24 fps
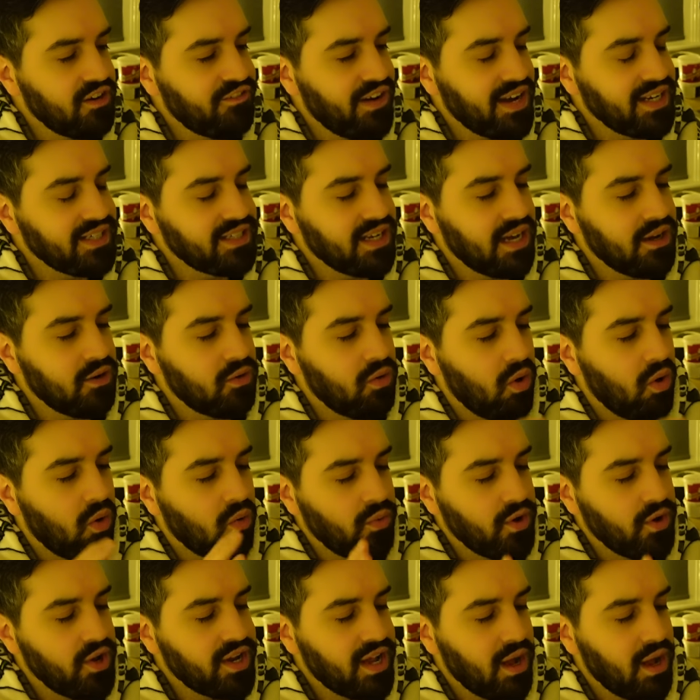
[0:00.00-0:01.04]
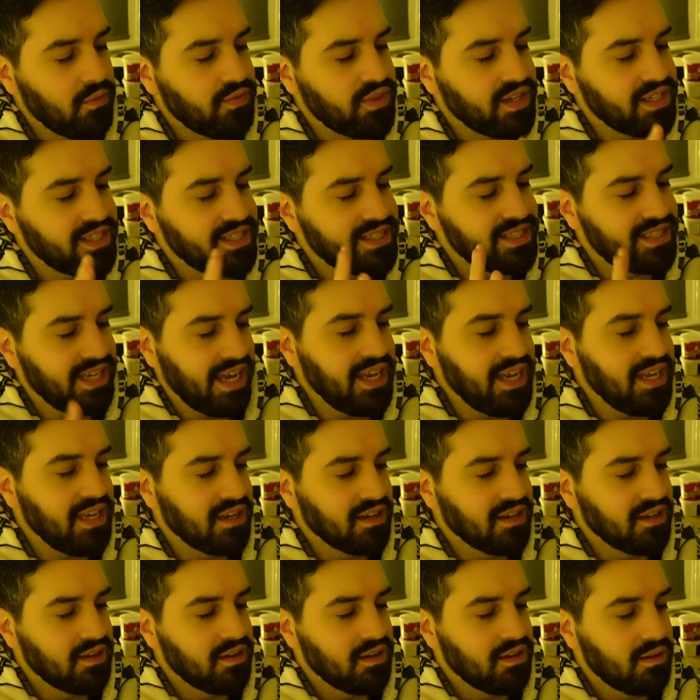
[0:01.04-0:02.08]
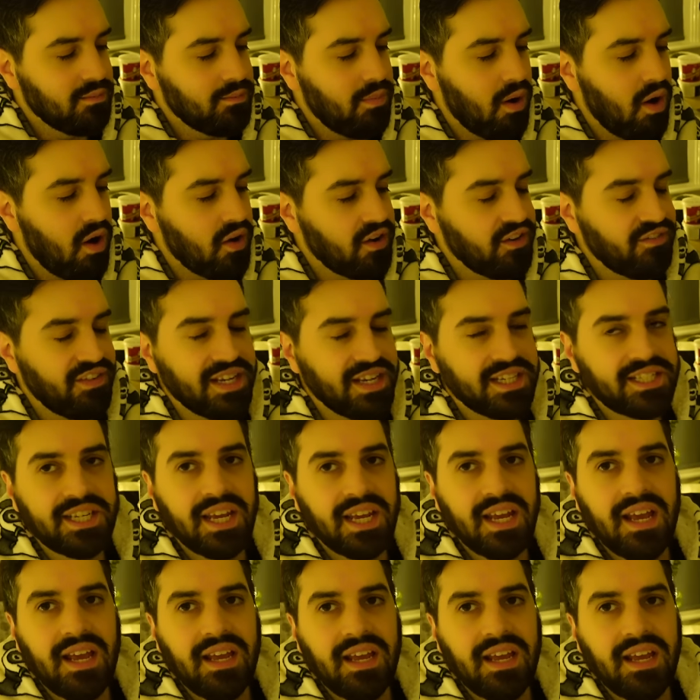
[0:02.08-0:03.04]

find out or work out the D part of it.